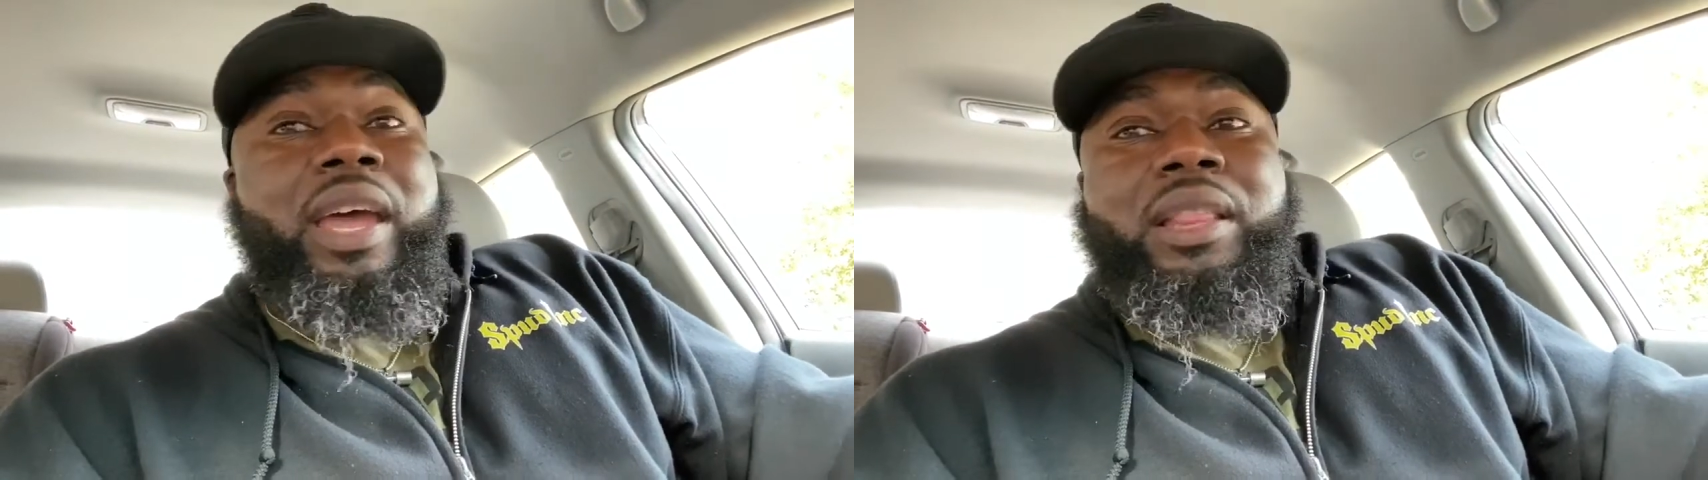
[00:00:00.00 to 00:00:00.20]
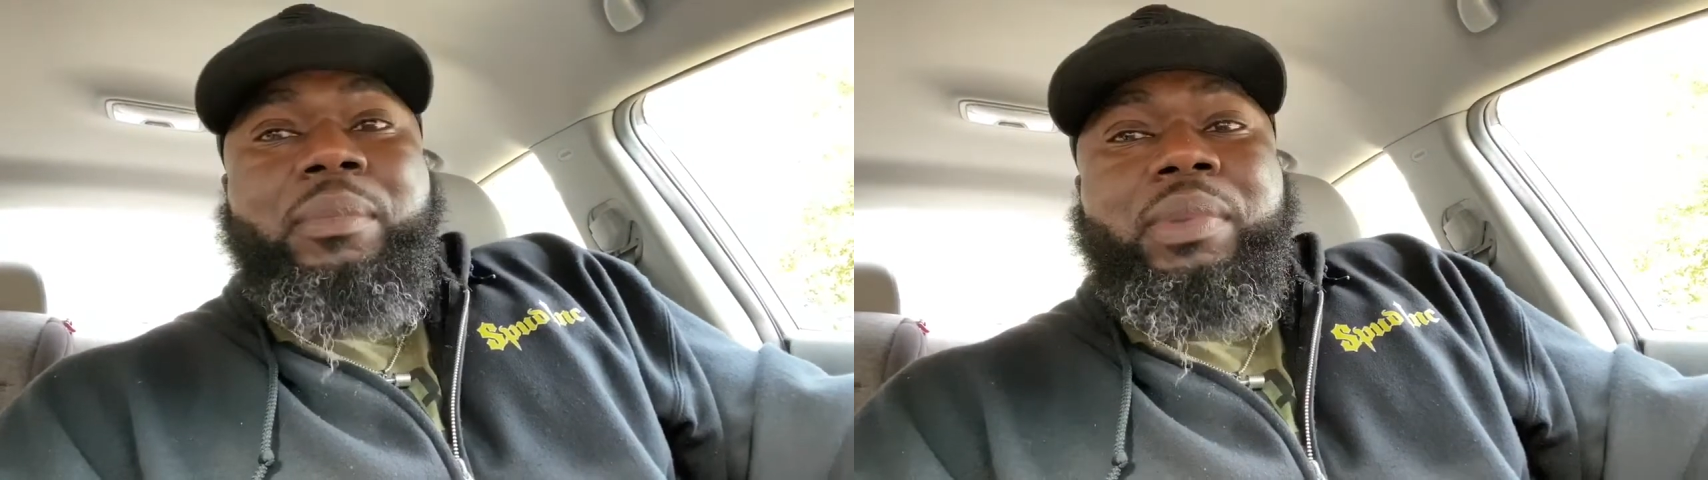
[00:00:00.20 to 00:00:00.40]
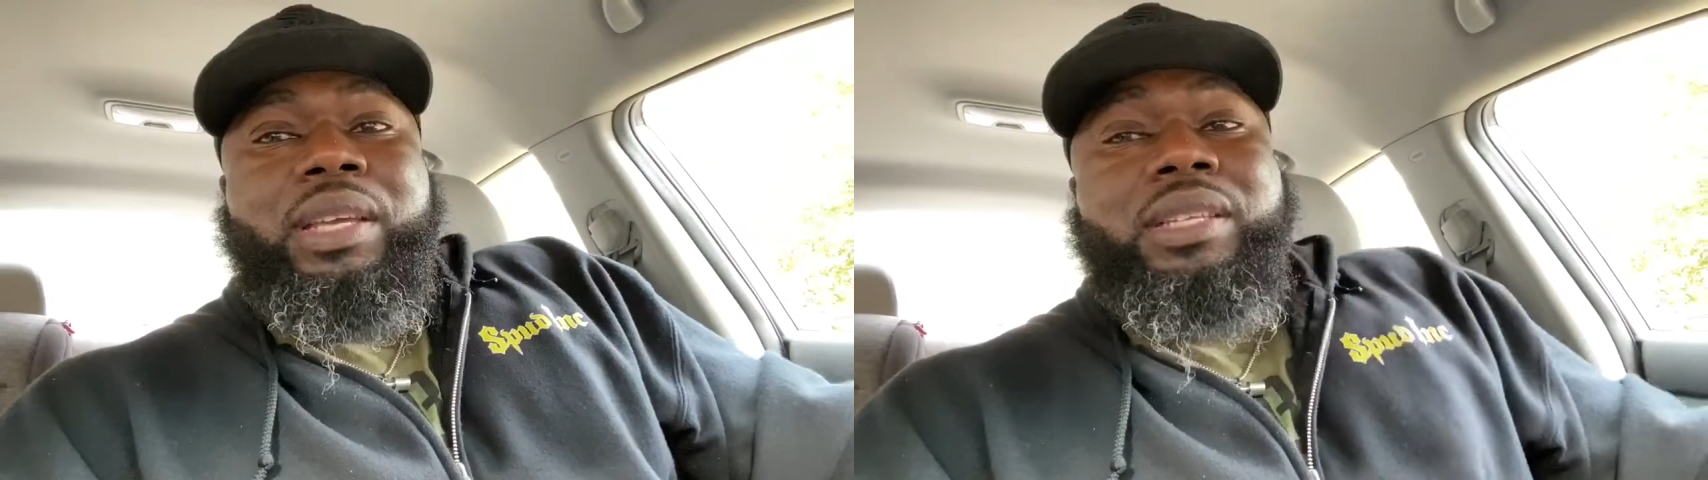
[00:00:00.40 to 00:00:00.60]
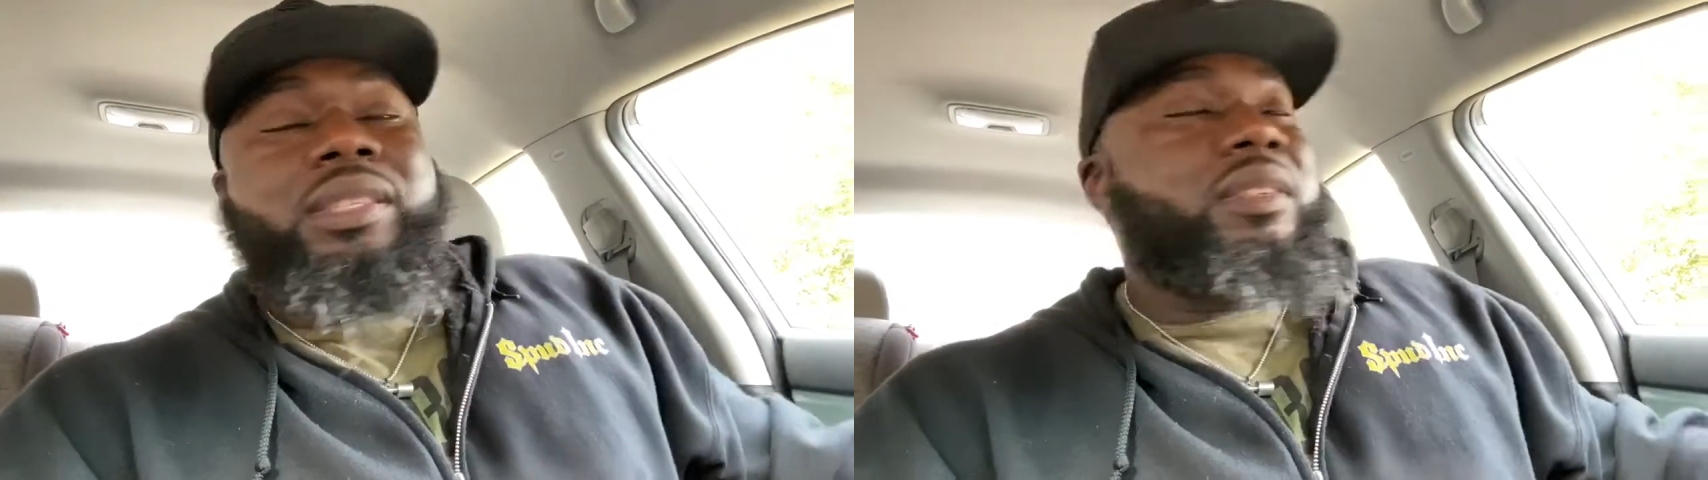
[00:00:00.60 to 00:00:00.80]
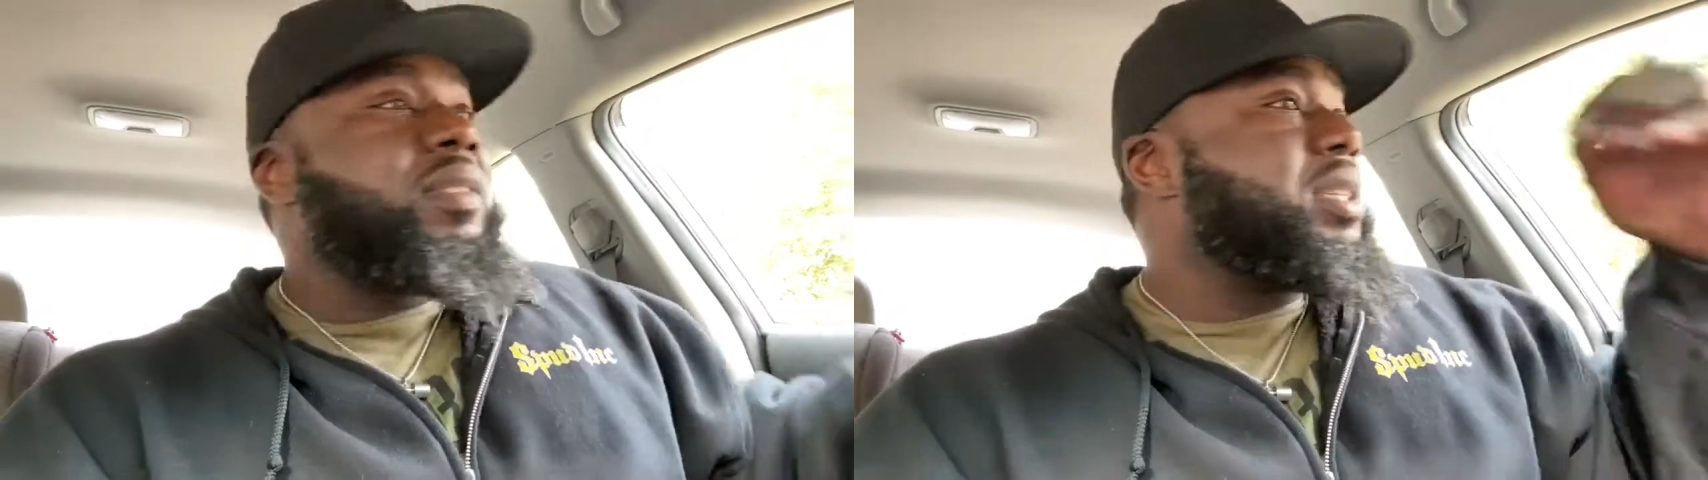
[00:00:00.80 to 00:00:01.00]
have to
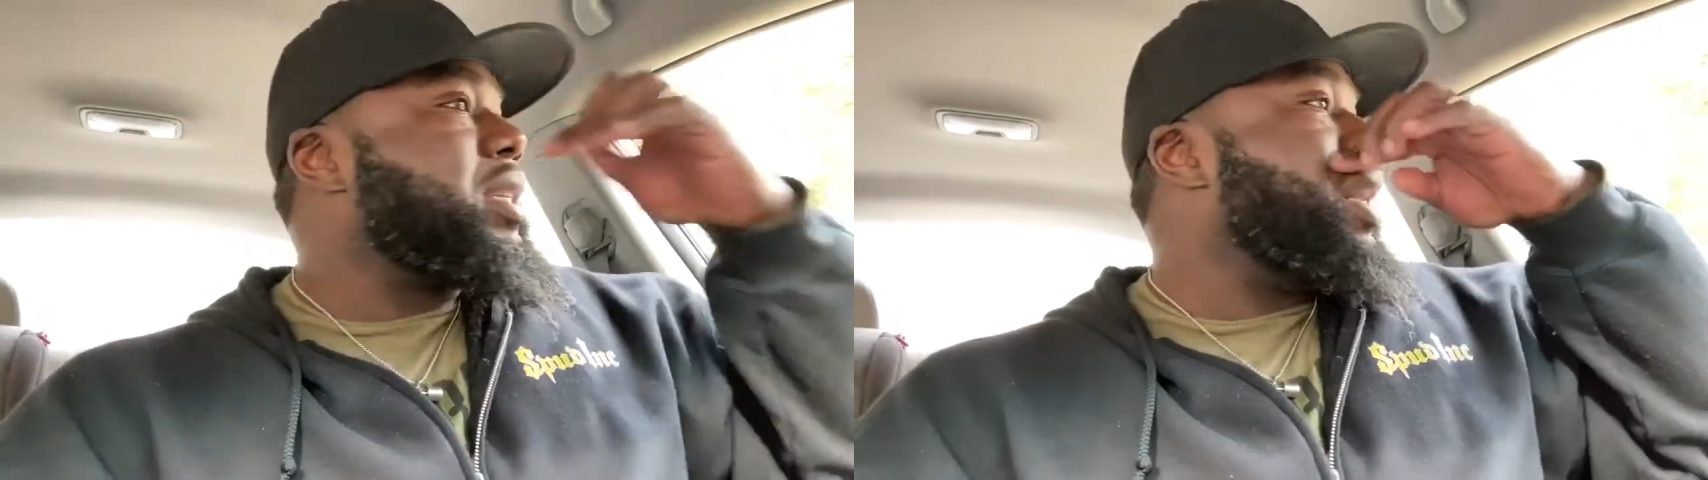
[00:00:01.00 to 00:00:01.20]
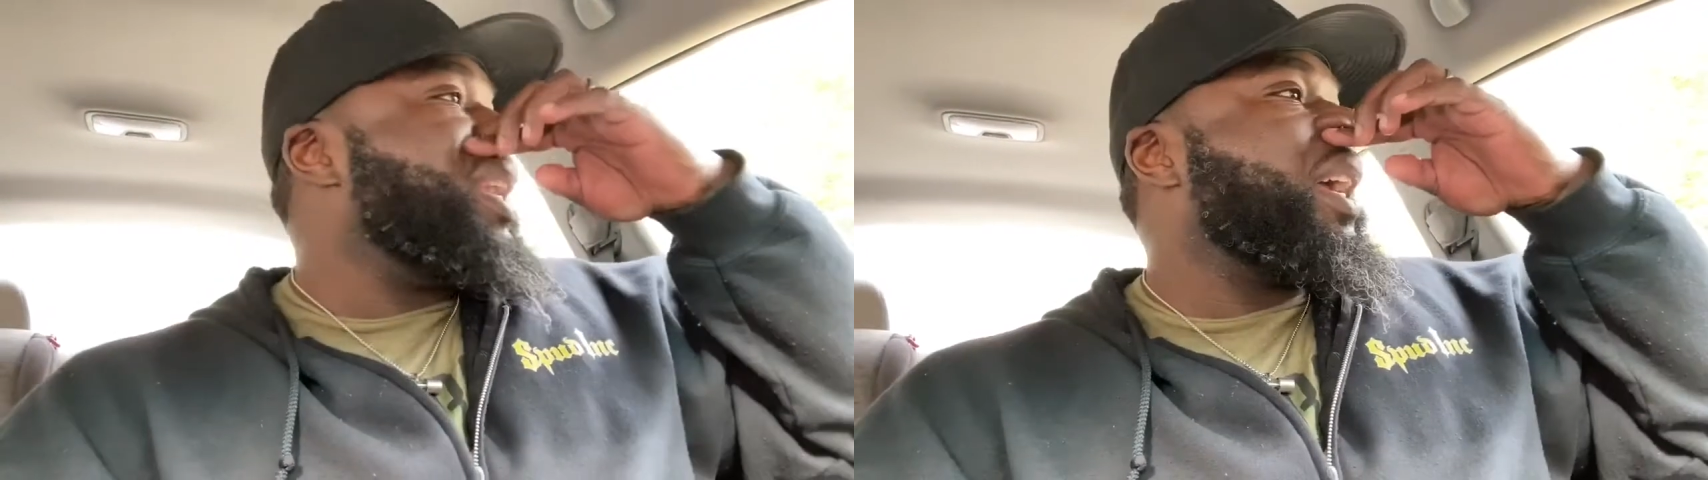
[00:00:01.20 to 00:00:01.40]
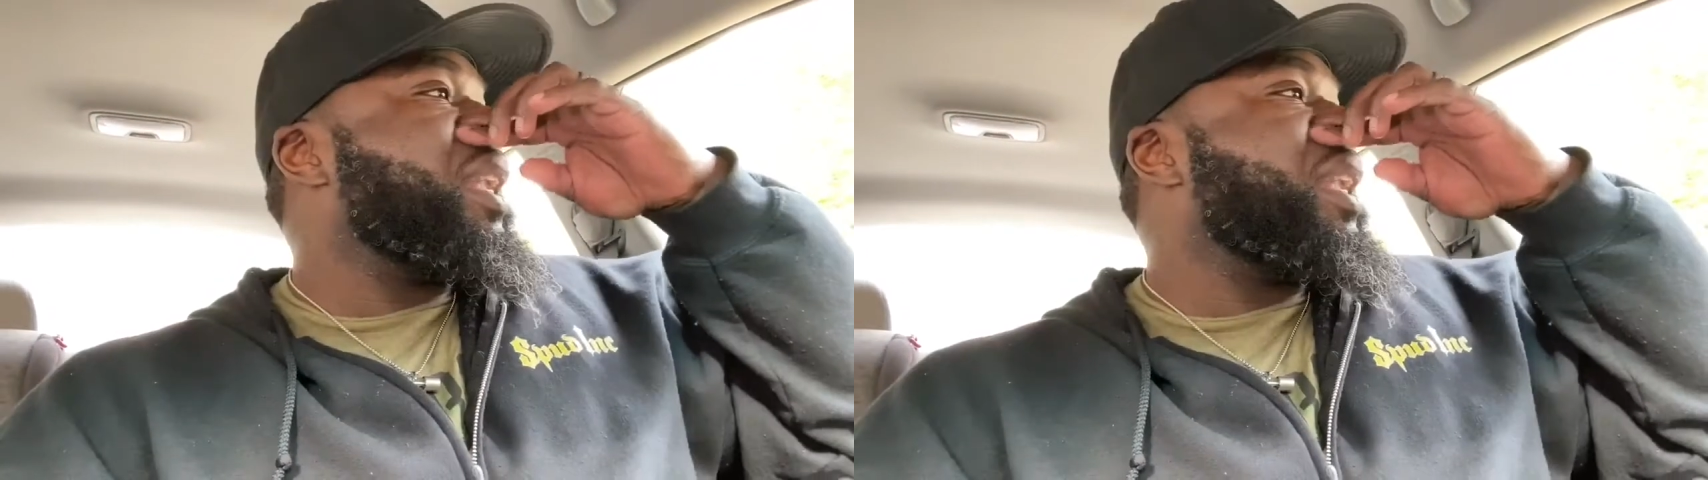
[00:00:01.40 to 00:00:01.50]
miss Sunday.